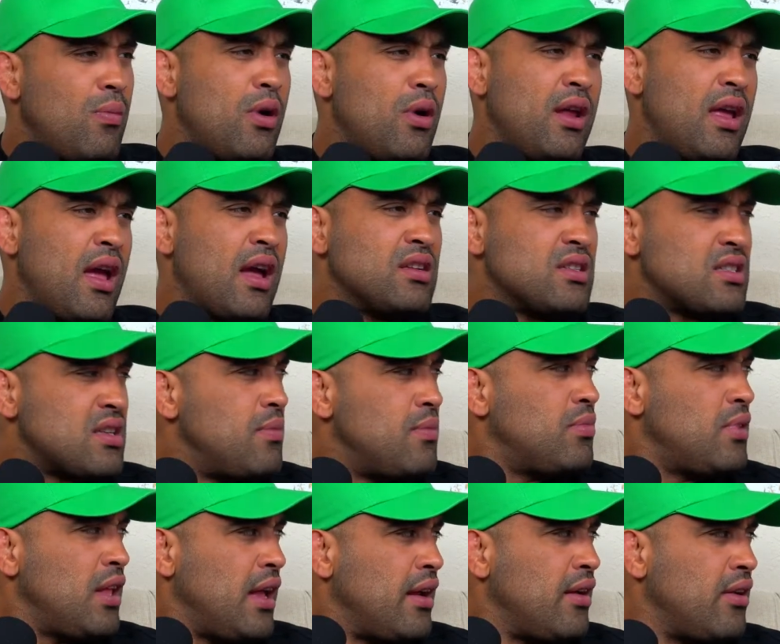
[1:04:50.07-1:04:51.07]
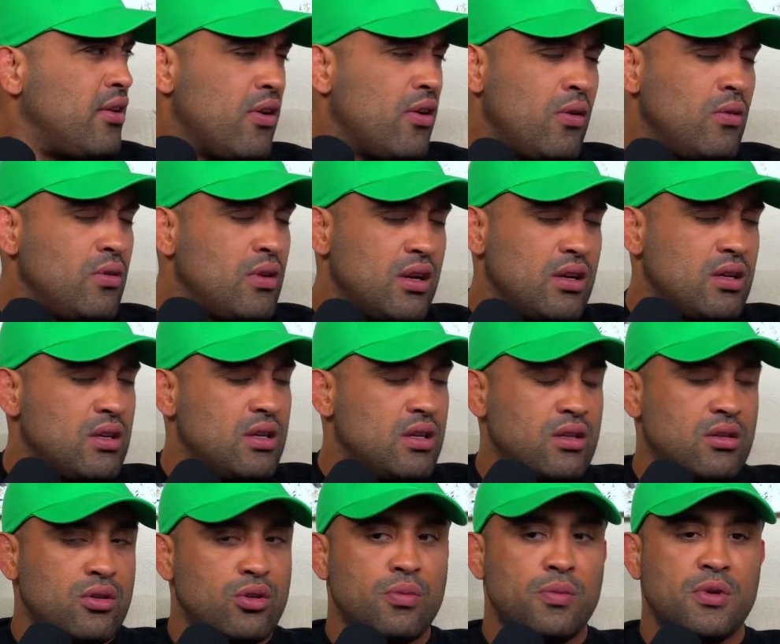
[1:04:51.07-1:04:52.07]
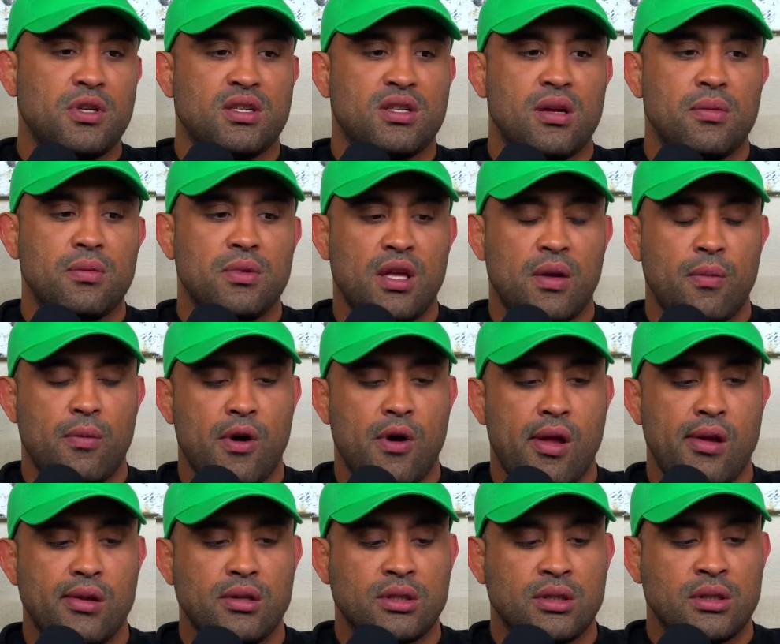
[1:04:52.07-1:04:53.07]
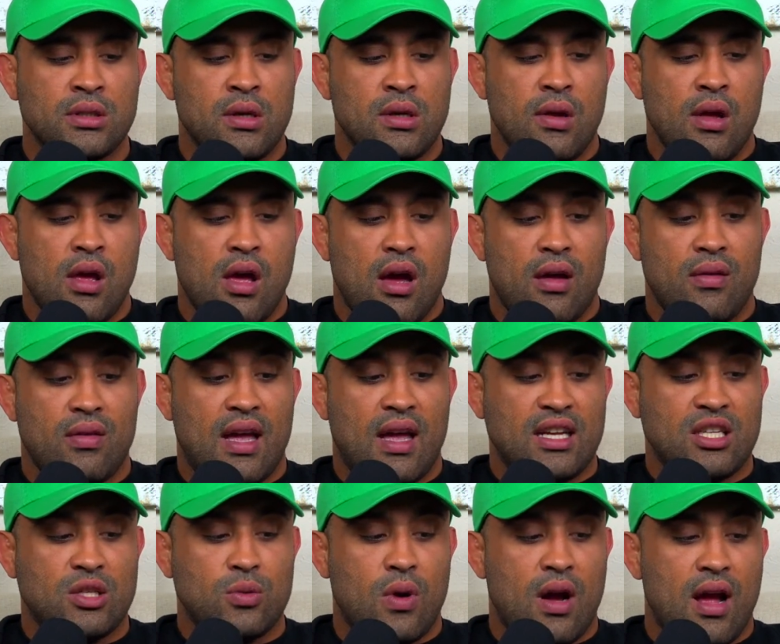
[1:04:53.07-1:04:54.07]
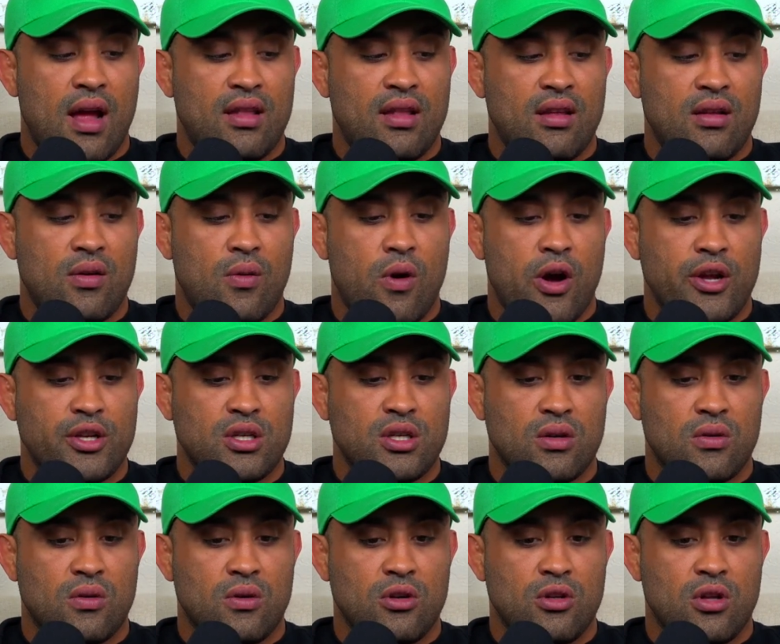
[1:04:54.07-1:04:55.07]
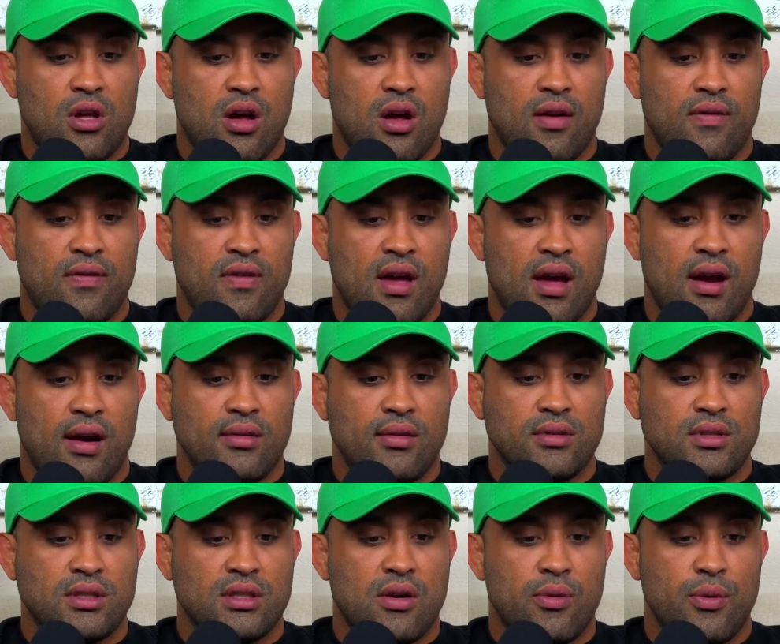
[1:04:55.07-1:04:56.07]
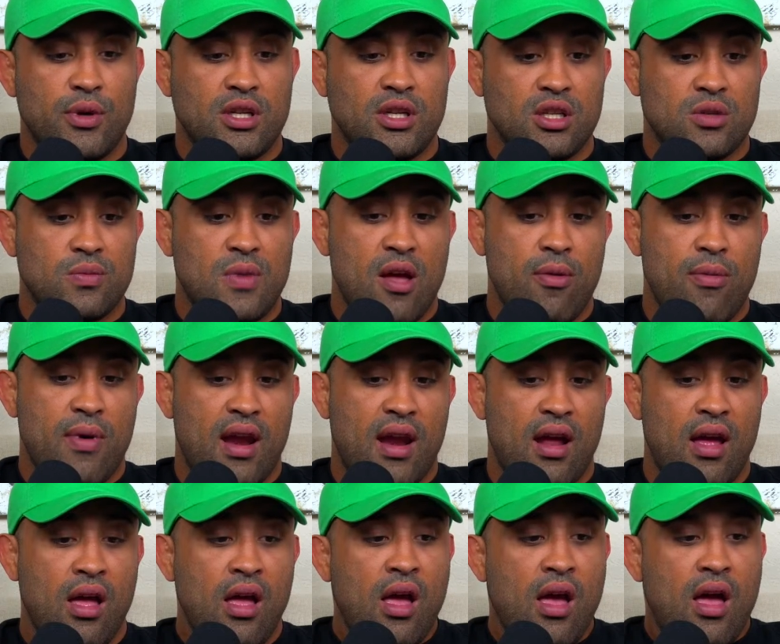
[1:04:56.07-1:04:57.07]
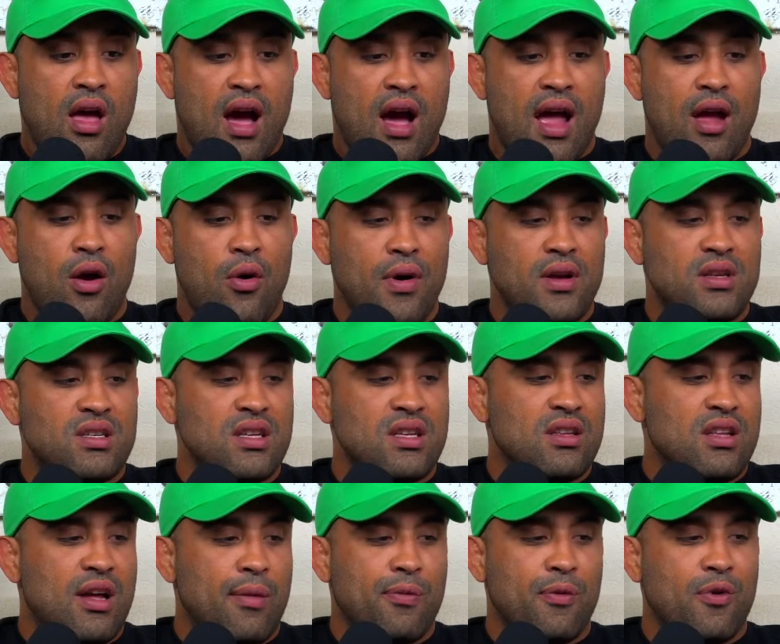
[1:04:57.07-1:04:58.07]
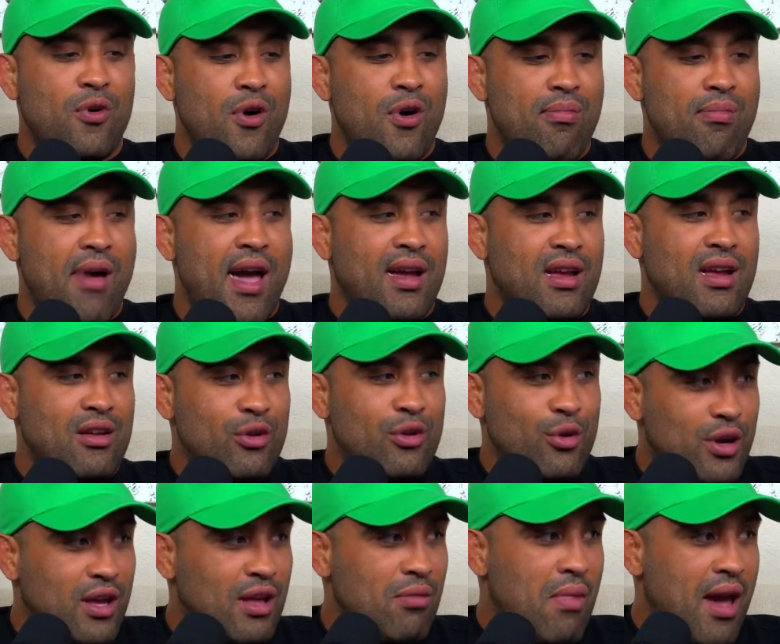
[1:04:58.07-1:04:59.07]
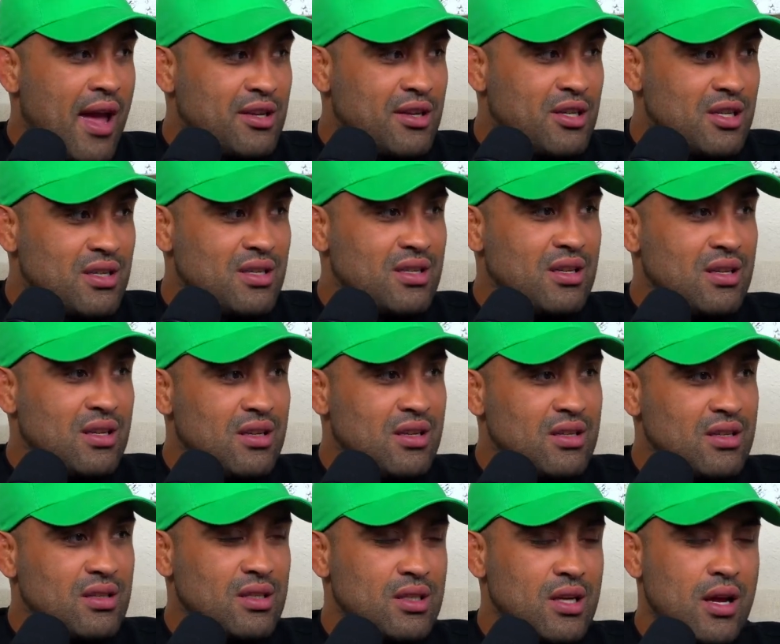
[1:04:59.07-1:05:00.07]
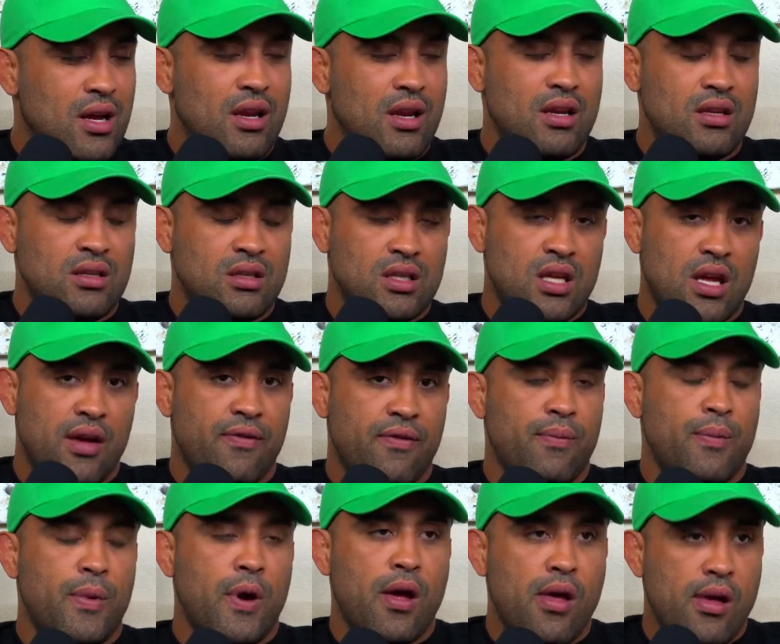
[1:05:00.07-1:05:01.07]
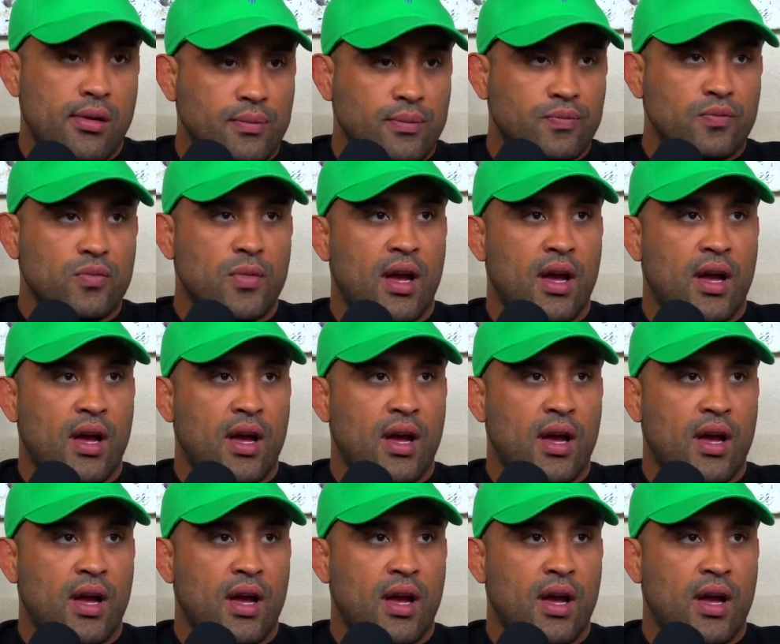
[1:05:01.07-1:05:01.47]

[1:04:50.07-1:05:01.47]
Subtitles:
yeah, something. There should be something, but that's why I didn't watch a whole lot of that. Which is my bad. I always end up going back and looking matches and studying stuff, but I